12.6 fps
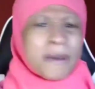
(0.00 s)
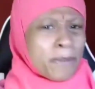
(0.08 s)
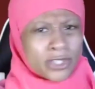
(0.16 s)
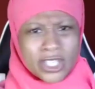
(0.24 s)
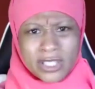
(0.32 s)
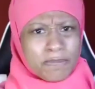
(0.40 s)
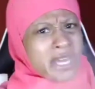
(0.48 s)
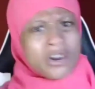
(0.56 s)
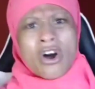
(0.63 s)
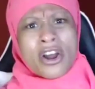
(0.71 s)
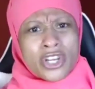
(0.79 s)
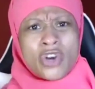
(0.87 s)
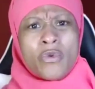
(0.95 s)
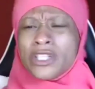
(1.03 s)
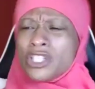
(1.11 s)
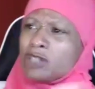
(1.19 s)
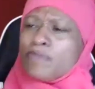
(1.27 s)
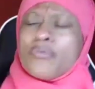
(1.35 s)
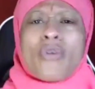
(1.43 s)
people just beat on you and
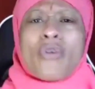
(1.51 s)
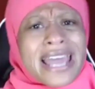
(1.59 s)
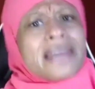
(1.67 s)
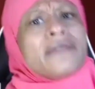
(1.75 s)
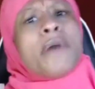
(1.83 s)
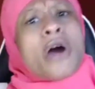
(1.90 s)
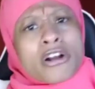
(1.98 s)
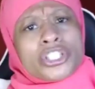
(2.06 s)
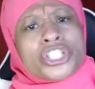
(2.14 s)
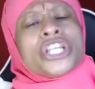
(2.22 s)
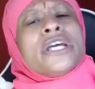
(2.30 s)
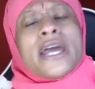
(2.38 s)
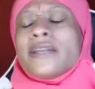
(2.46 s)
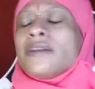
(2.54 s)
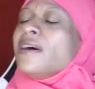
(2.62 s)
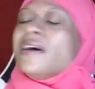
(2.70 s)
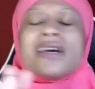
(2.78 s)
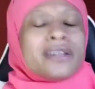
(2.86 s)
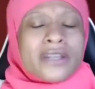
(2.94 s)
just pray and march. And
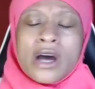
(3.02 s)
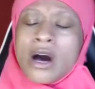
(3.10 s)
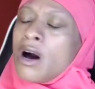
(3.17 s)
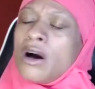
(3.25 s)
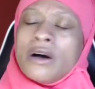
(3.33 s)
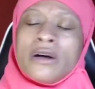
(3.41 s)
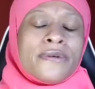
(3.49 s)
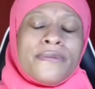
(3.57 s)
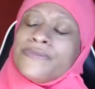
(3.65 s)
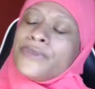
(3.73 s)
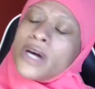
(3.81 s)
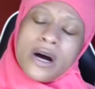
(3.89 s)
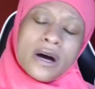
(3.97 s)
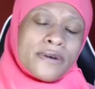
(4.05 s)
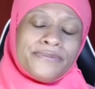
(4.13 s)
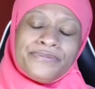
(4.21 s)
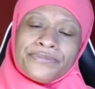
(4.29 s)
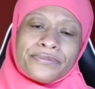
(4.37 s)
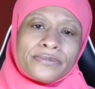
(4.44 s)
nah, nah,
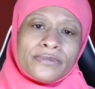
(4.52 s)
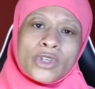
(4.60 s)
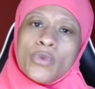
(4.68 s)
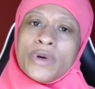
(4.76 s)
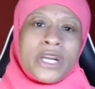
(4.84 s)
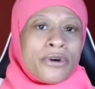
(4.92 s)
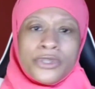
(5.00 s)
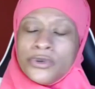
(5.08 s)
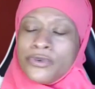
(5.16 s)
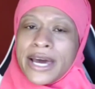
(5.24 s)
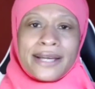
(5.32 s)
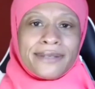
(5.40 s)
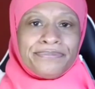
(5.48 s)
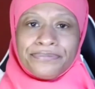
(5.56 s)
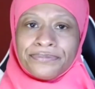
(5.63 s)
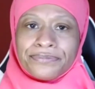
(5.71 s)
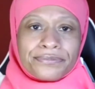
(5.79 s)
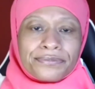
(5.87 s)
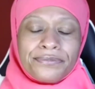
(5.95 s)
we don't do that.
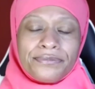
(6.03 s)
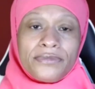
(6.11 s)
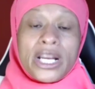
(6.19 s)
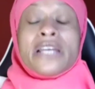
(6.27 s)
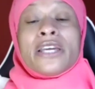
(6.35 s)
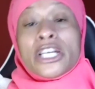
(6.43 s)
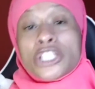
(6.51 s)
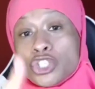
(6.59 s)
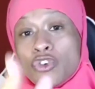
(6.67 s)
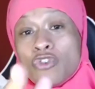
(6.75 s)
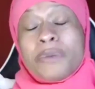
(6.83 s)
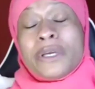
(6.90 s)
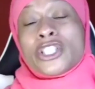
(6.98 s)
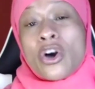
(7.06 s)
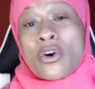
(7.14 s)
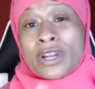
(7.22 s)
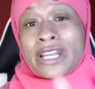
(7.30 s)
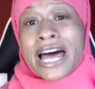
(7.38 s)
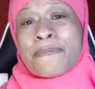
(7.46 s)
Because truth be
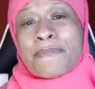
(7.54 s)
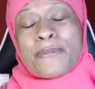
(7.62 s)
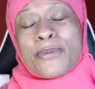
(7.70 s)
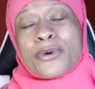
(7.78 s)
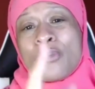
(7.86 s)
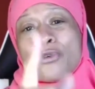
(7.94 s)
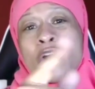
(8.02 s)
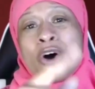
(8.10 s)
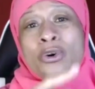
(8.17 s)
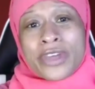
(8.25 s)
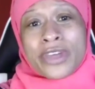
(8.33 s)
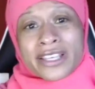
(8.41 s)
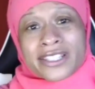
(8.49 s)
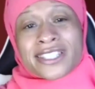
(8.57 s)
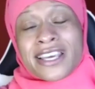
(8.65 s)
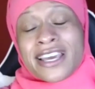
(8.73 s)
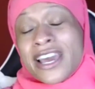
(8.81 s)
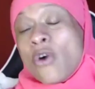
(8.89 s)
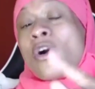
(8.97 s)
told, a lot of people don't know this,
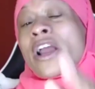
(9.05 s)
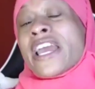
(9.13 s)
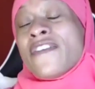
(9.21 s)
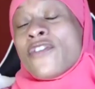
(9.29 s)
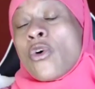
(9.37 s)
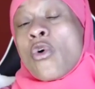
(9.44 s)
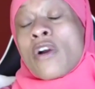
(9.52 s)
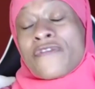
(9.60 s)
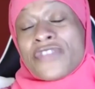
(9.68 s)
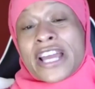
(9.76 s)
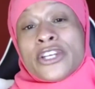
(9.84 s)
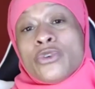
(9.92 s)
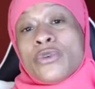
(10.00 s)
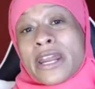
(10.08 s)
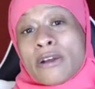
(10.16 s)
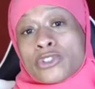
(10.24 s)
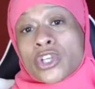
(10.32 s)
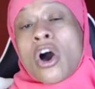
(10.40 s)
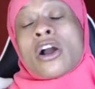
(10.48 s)
or, or if they do, they
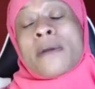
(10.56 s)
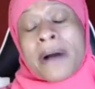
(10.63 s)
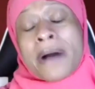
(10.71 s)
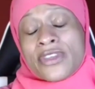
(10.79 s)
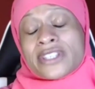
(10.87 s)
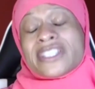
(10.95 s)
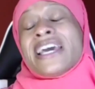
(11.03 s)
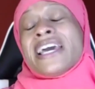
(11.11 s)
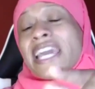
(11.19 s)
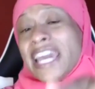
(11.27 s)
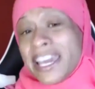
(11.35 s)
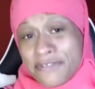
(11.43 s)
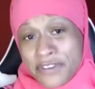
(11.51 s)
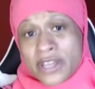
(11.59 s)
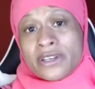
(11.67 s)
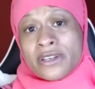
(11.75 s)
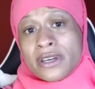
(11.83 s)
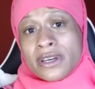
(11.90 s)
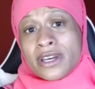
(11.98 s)
don't talk about this.
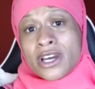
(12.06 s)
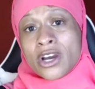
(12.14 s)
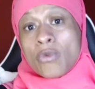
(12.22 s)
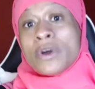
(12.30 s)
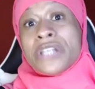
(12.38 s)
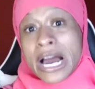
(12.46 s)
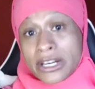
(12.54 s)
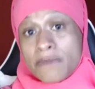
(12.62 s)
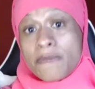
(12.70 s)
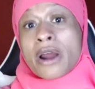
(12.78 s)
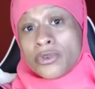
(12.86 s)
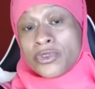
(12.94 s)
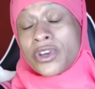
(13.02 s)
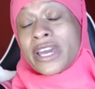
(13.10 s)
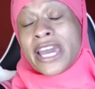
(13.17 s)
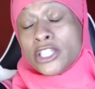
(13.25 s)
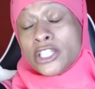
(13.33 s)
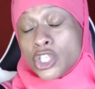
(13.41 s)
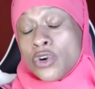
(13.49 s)
Even when Dr. Martin Luther
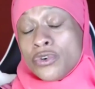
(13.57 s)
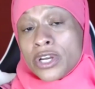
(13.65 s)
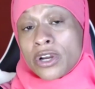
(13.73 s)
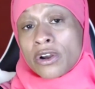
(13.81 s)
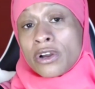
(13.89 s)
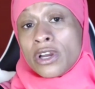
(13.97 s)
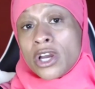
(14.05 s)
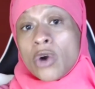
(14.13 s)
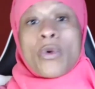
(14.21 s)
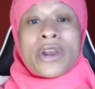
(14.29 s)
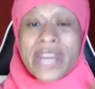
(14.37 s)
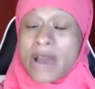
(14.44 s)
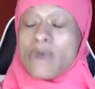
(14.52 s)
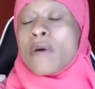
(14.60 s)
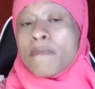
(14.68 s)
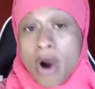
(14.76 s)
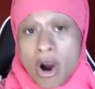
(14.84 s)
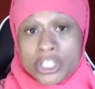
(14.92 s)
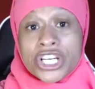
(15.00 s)
King Jr., when they were
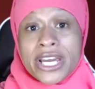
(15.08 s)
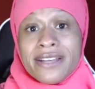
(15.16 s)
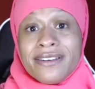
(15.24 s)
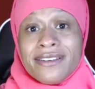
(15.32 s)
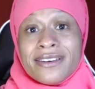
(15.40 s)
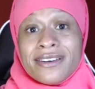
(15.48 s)
marching,